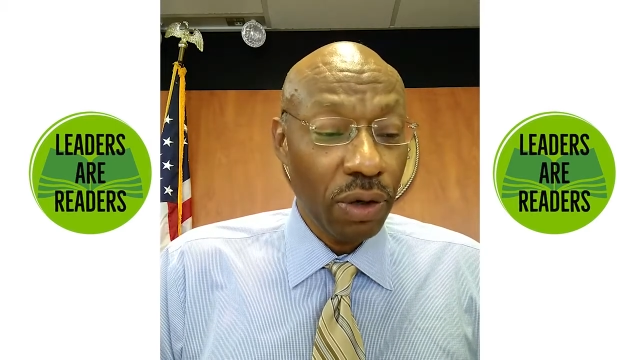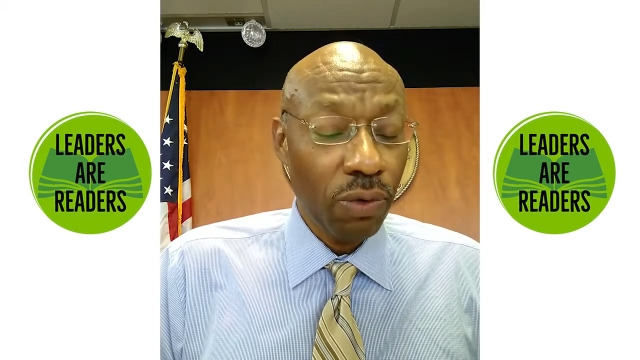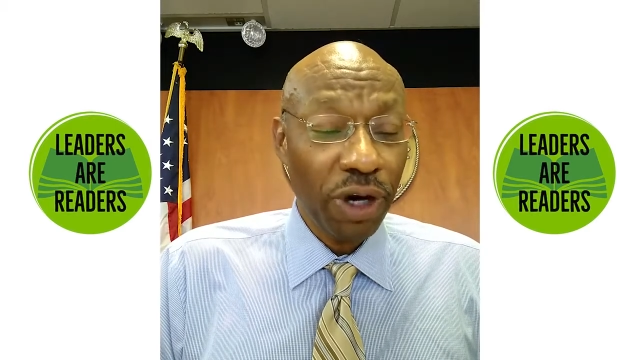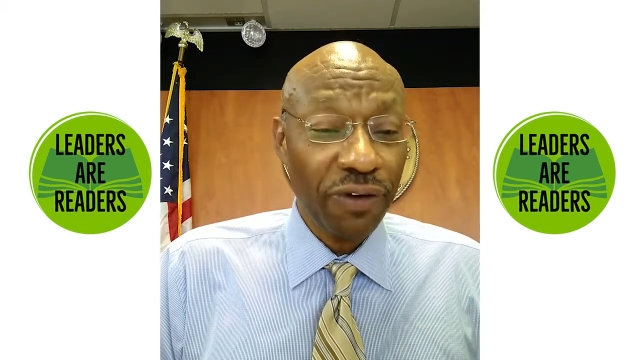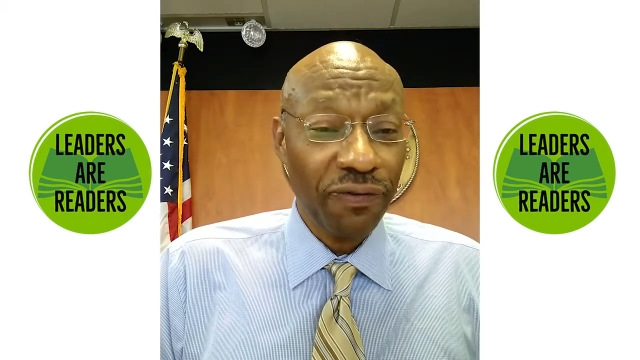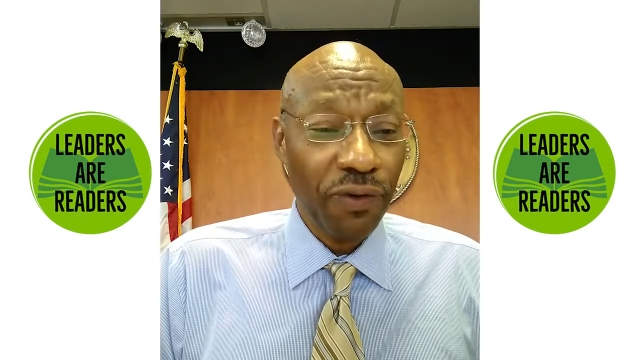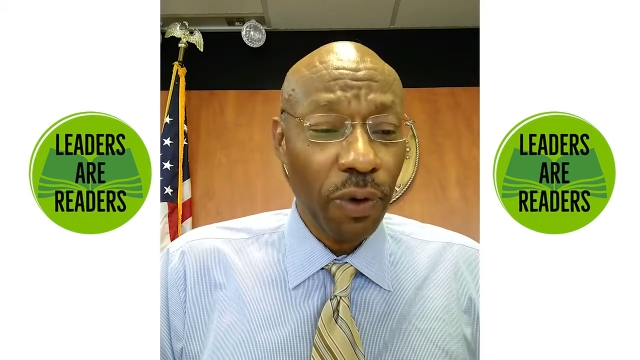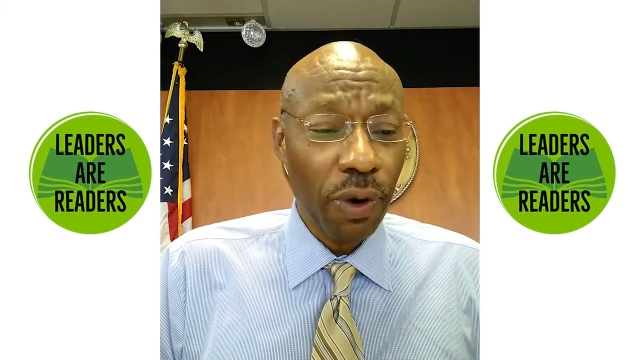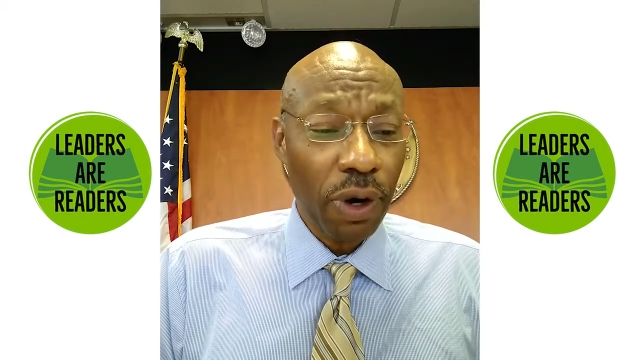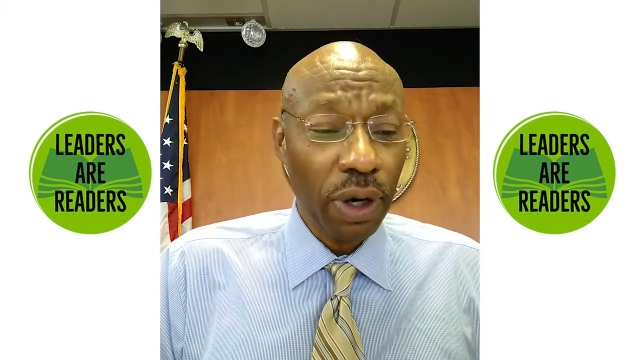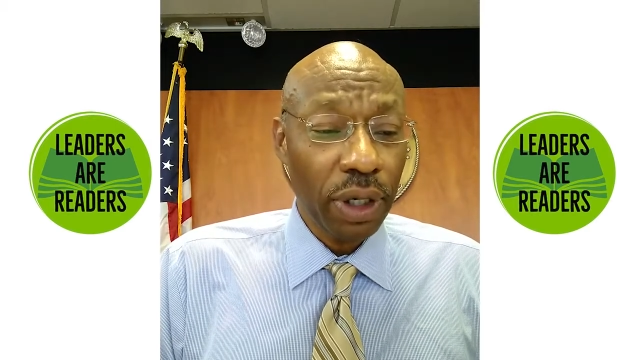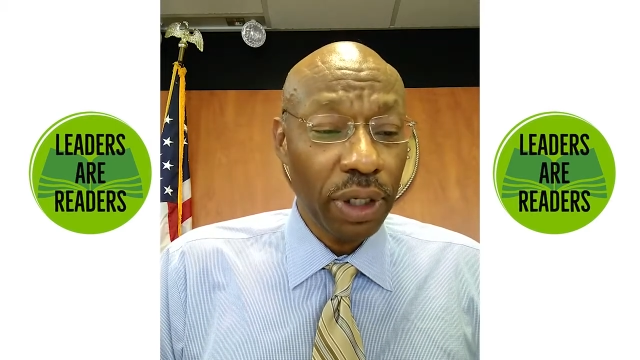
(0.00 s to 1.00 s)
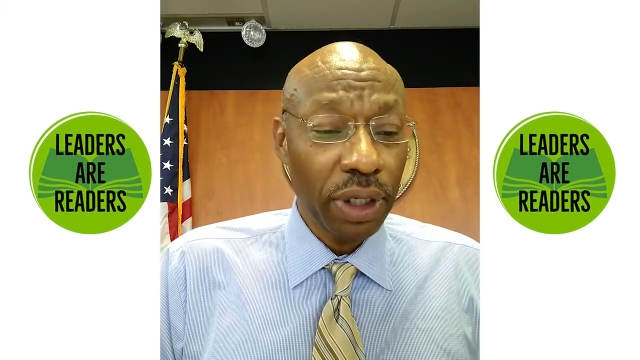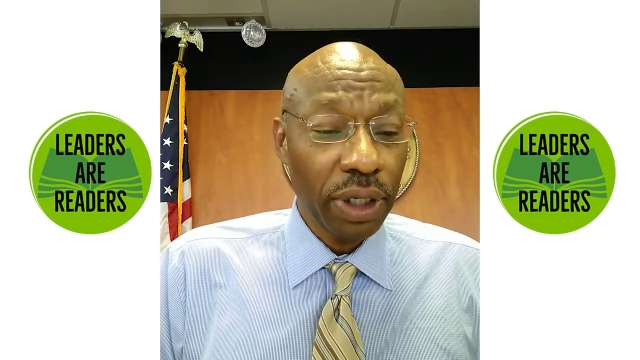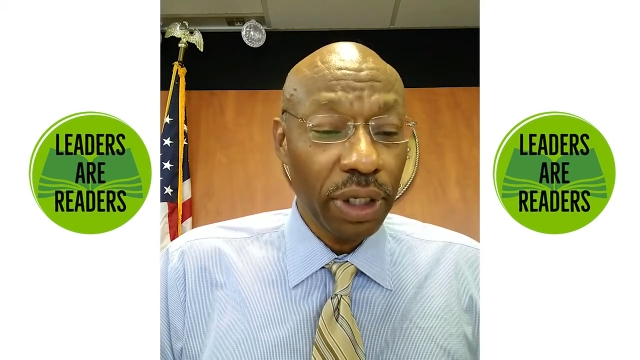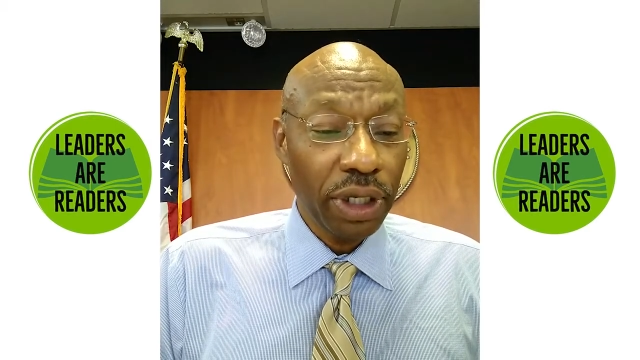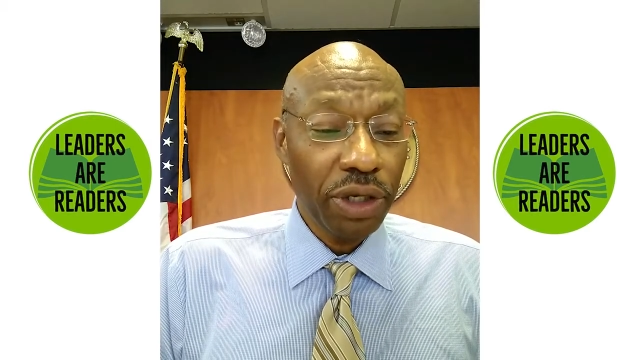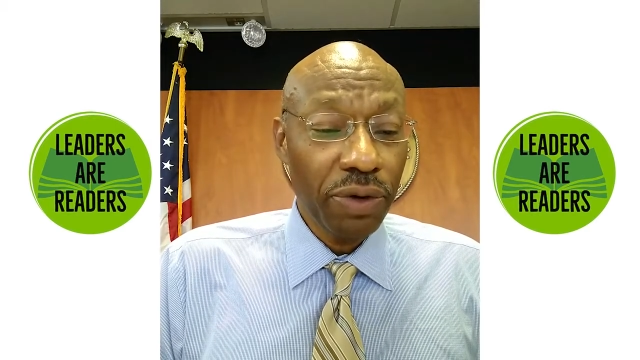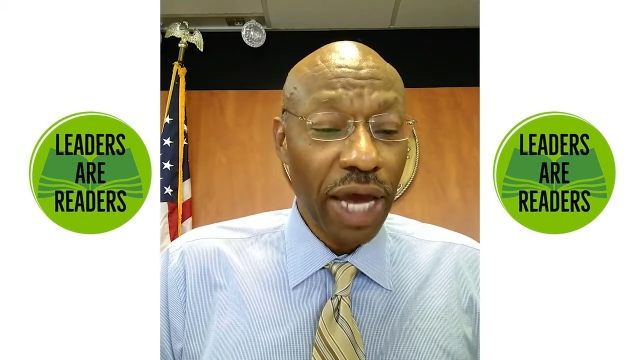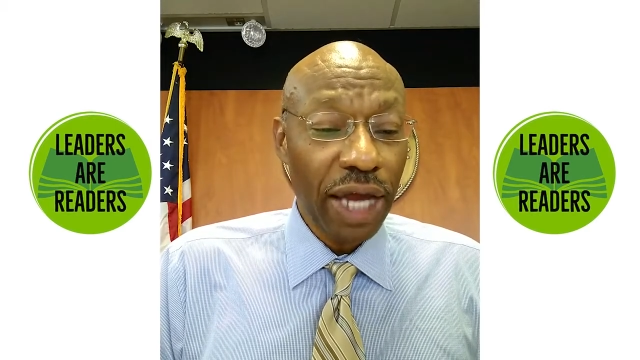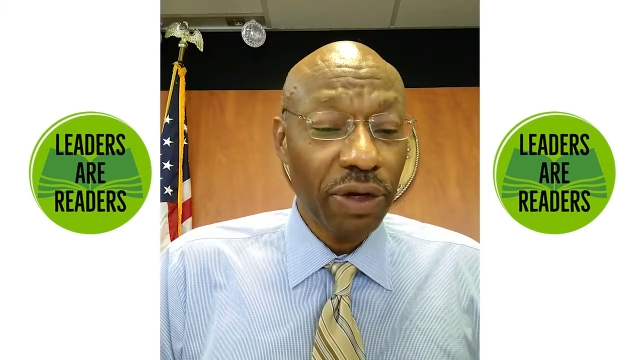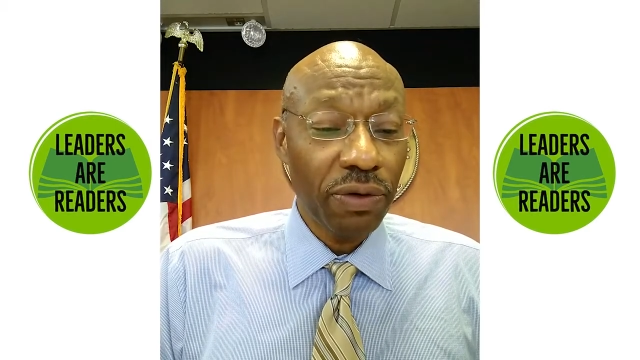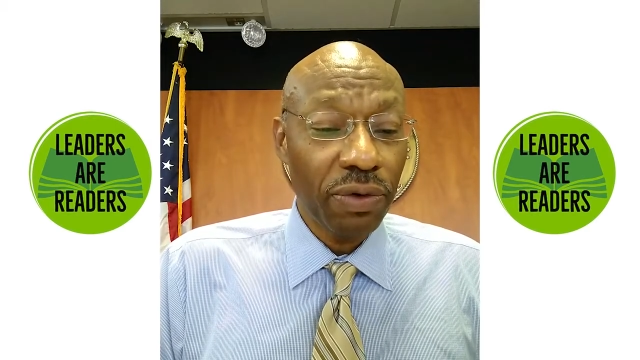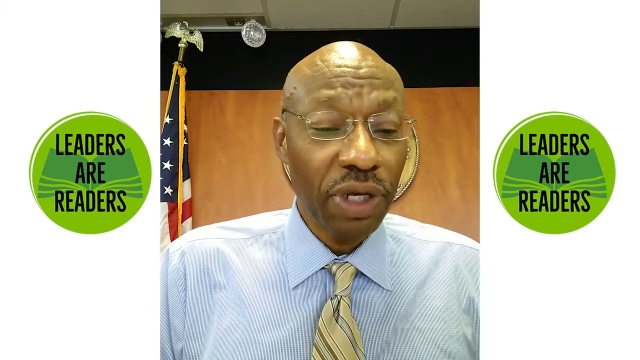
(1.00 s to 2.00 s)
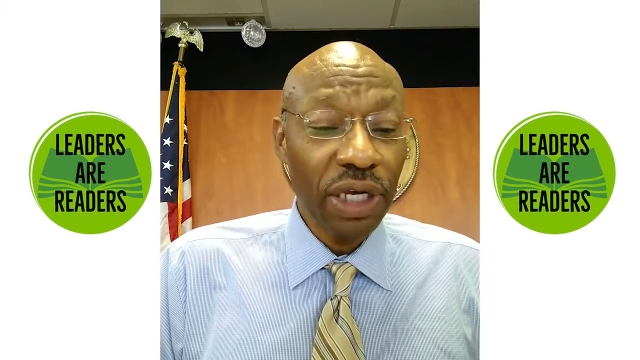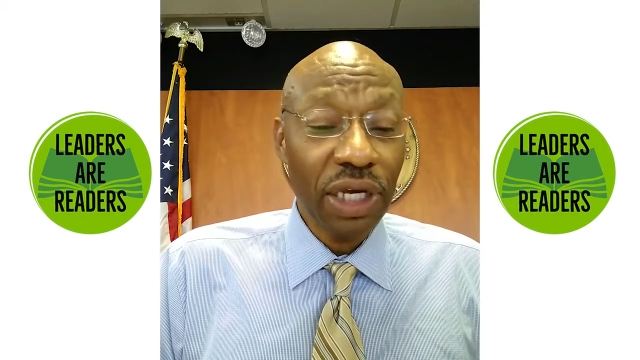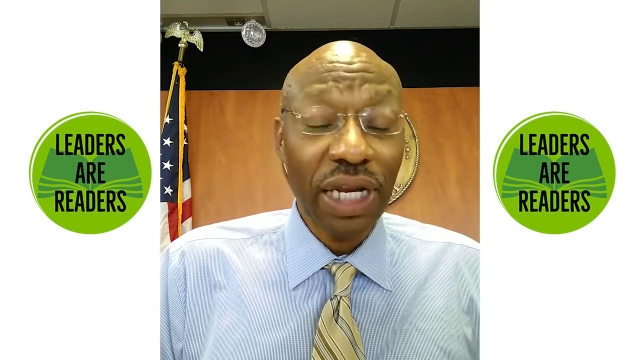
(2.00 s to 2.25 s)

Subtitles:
What for? You got the real